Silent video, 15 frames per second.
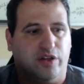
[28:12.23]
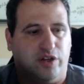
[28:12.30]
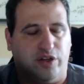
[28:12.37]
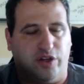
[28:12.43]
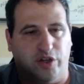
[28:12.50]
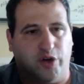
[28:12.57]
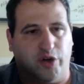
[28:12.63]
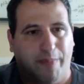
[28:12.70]

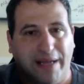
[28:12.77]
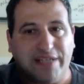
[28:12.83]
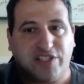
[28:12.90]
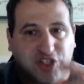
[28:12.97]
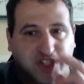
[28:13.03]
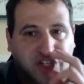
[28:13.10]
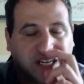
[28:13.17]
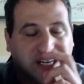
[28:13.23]
your
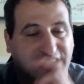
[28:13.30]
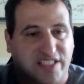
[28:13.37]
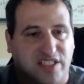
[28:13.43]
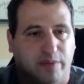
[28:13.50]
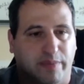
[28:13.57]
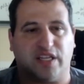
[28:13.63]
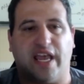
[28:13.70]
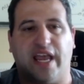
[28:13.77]
messaging needs to
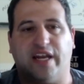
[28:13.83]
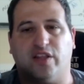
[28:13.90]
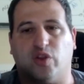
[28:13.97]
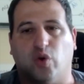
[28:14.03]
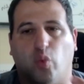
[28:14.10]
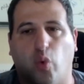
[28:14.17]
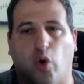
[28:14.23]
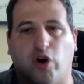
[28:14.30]
be
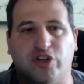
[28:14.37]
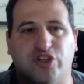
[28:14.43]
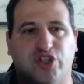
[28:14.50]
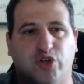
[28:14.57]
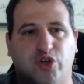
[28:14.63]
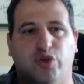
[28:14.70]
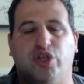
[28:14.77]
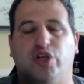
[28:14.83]
sophisticated. The
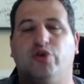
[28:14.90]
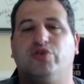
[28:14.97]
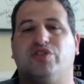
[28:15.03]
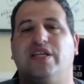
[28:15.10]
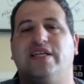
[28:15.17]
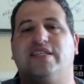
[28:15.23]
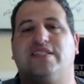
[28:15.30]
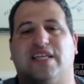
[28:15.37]
words you
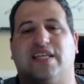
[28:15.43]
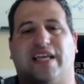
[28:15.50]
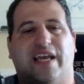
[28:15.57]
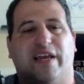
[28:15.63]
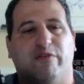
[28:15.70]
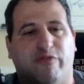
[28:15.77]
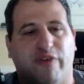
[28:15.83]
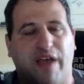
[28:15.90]
use needs to
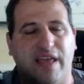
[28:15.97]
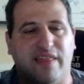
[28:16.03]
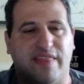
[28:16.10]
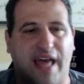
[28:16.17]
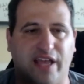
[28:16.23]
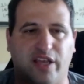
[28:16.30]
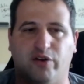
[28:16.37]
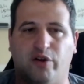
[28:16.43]
convey
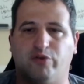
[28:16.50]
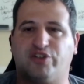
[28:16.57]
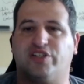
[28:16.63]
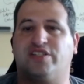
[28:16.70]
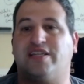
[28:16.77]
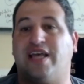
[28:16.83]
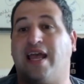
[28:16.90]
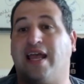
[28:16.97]
that. You don't
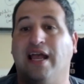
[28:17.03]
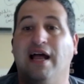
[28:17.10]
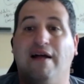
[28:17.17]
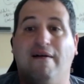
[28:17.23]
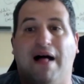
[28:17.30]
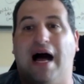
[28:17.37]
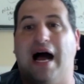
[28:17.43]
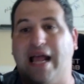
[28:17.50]
just say,
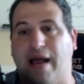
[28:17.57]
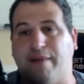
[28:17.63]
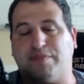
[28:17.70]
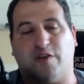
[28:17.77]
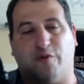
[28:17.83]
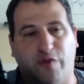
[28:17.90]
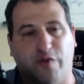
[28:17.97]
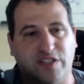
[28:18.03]
hi, I'm
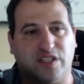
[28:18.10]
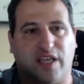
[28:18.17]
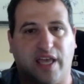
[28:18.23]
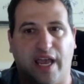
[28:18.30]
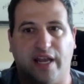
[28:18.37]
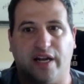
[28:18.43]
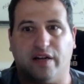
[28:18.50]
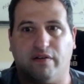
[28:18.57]

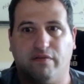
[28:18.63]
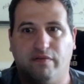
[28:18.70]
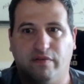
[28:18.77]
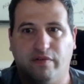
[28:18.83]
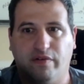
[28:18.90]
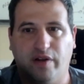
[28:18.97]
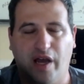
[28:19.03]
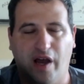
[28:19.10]
sophisticated.
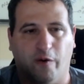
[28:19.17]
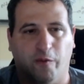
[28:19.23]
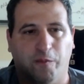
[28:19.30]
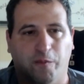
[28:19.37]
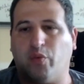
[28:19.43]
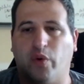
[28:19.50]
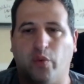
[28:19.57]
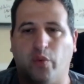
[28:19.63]
No,
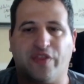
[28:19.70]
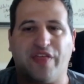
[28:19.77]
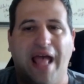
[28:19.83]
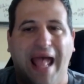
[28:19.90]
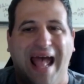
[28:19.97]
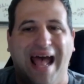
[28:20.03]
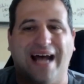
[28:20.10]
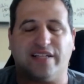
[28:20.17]
like
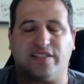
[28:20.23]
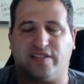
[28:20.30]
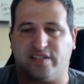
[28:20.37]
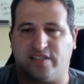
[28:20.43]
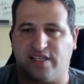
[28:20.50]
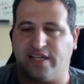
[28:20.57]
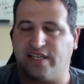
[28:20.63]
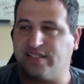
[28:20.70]
with
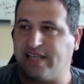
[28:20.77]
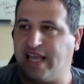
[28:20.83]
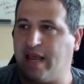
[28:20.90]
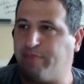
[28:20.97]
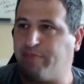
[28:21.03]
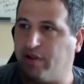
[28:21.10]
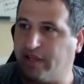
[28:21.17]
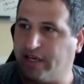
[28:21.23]
ads as an
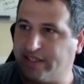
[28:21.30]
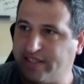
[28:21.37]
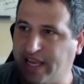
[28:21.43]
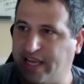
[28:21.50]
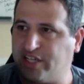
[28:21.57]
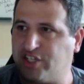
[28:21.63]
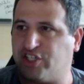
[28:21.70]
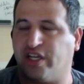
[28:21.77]
example and a
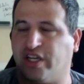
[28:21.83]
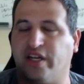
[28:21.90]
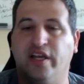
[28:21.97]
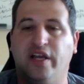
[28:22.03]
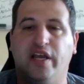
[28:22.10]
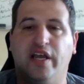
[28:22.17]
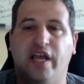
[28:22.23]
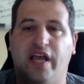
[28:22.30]
tangent,
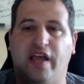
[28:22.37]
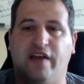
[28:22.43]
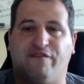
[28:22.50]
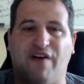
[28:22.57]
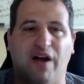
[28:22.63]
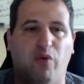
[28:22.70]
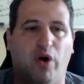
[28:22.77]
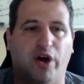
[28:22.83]
if
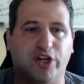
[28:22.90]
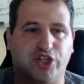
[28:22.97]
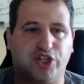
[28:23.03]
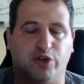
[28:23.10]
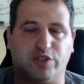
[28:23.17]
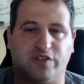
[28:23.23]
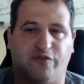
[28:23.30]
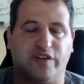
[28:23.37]
I want to show
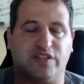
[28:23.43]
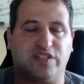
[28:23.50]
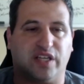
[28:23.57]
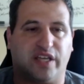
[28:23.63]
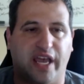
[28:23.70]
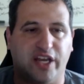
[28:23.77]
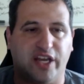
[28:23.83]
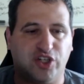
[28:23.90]

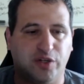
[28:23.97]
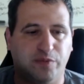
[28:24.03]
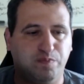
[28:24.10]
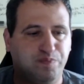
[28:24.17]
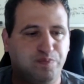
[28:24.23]
sophistication,